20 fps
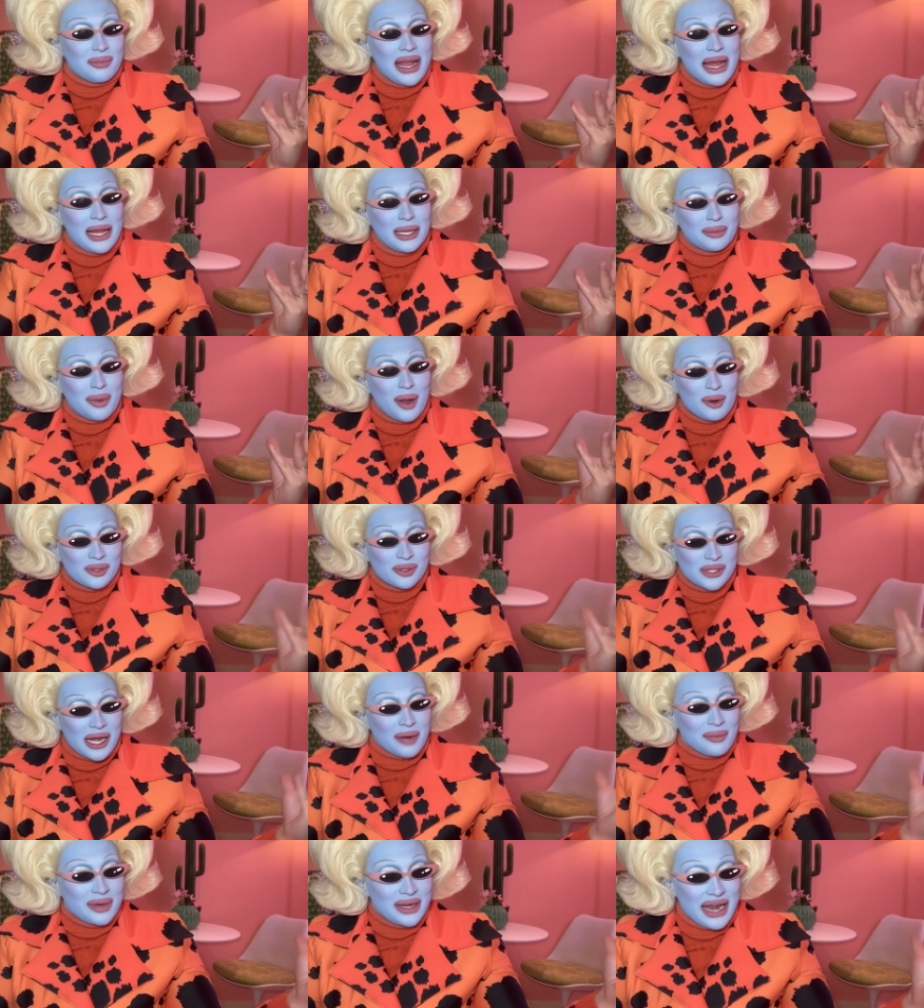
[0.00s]
my elbow
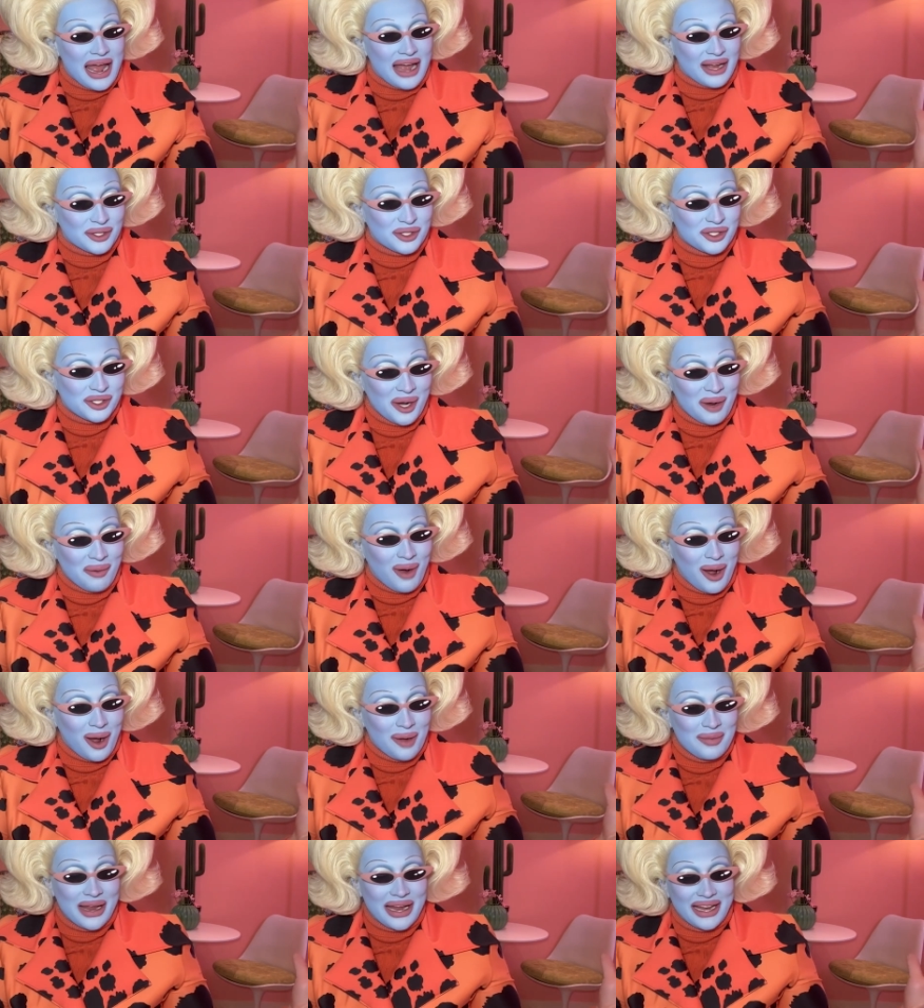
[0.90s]
down my neck, do you know
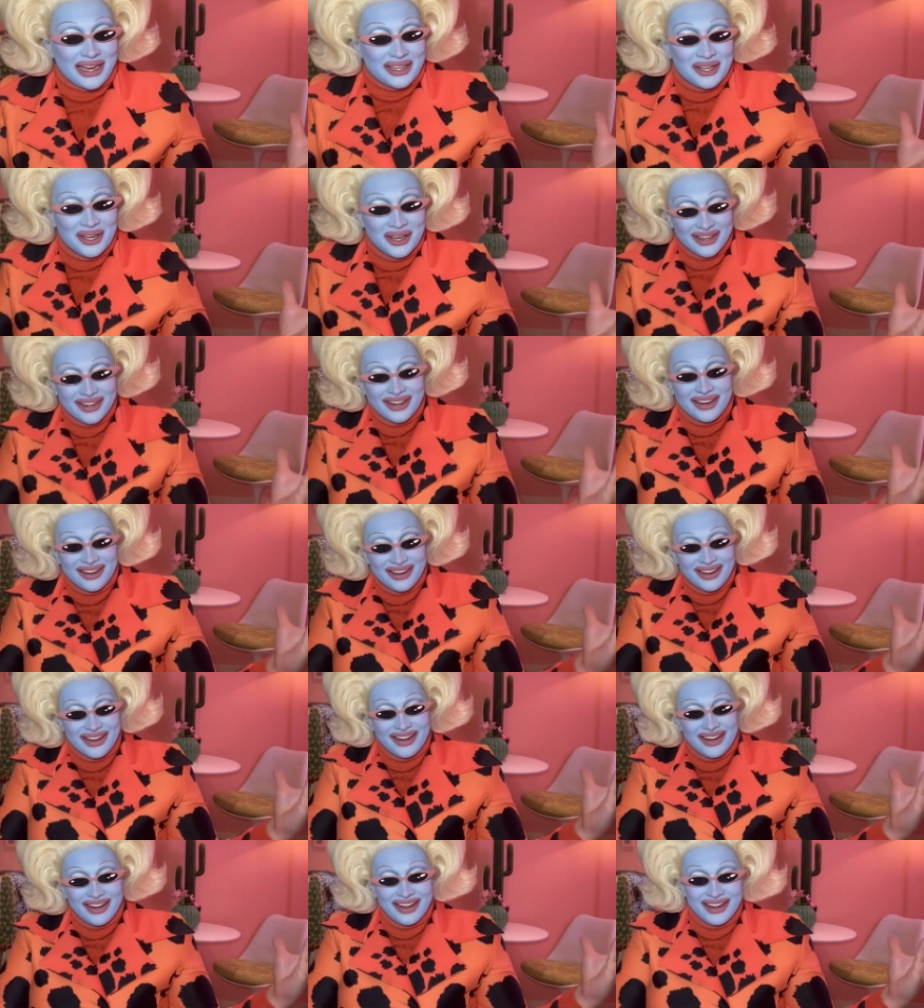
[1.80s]
what I mean?
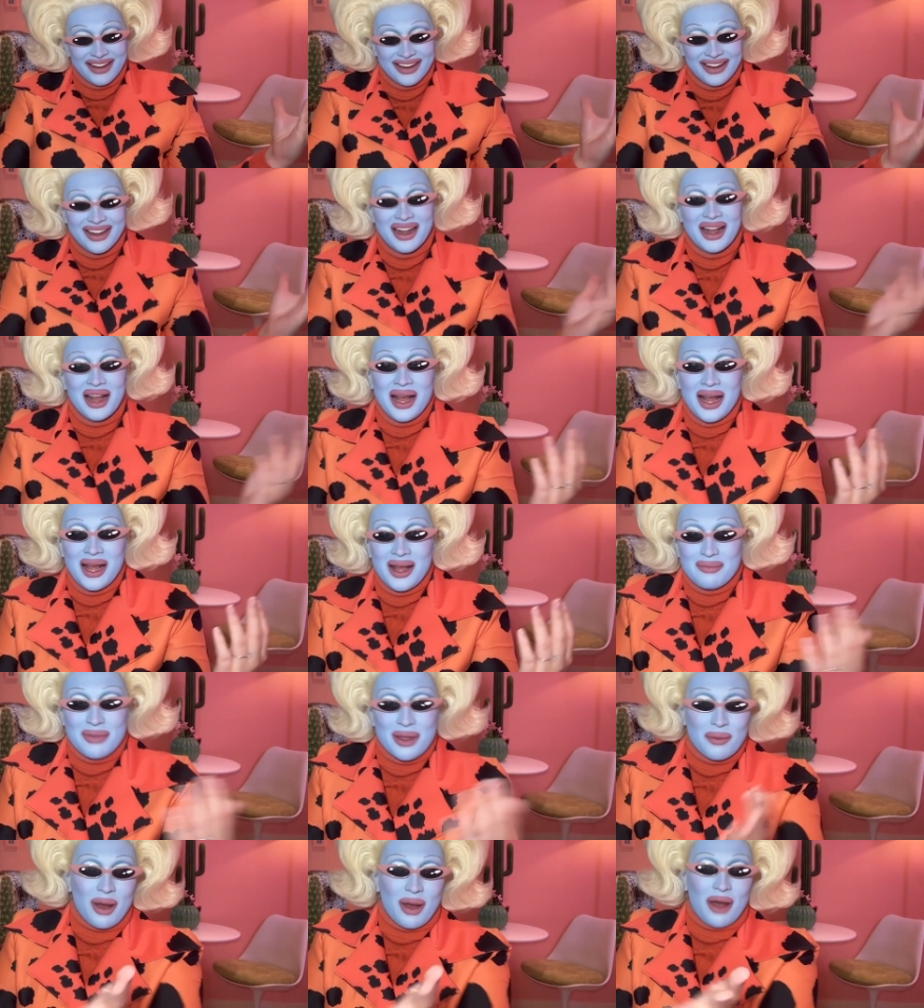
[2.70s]

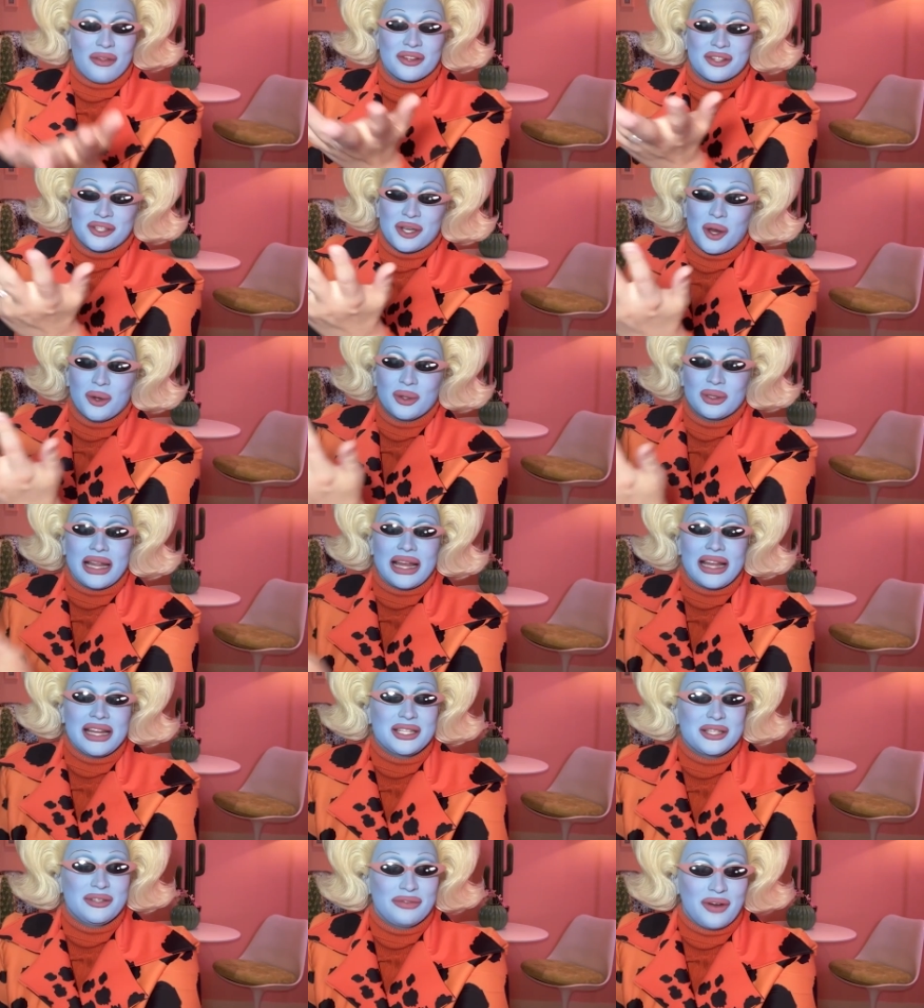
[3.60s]
Meanwhile, there's an old
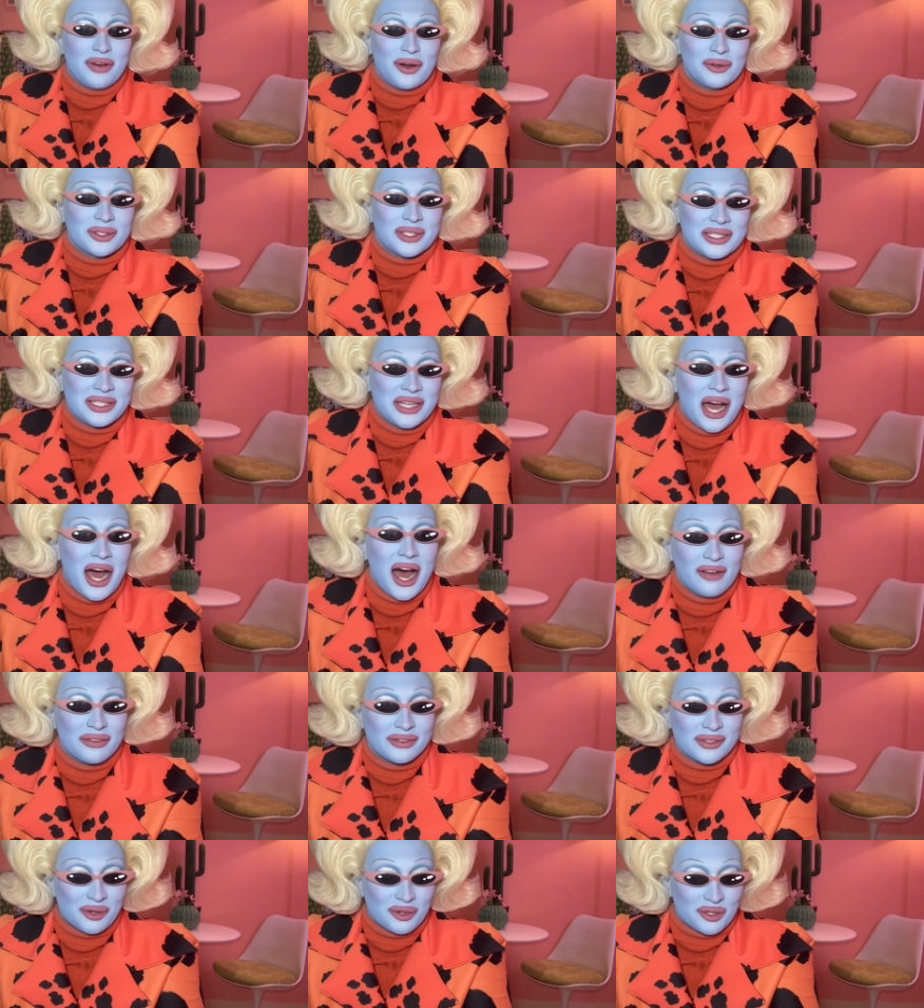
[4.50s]
lady folded in
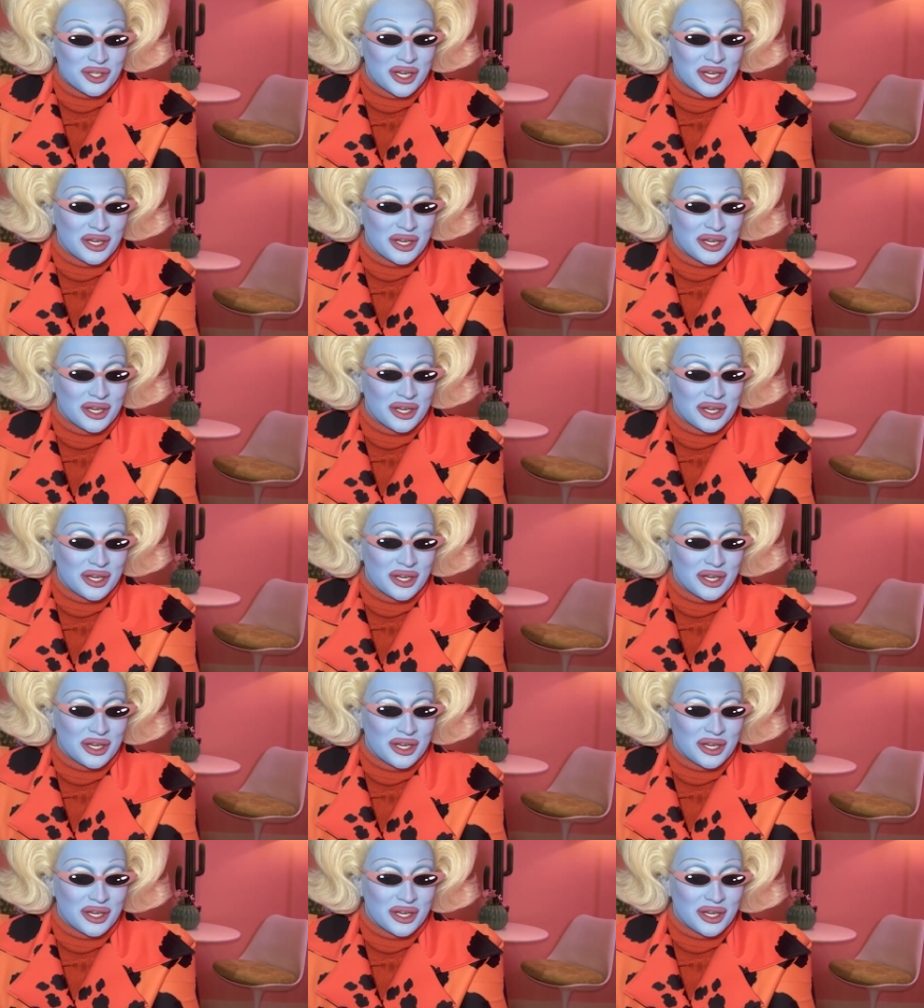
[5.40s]
half so she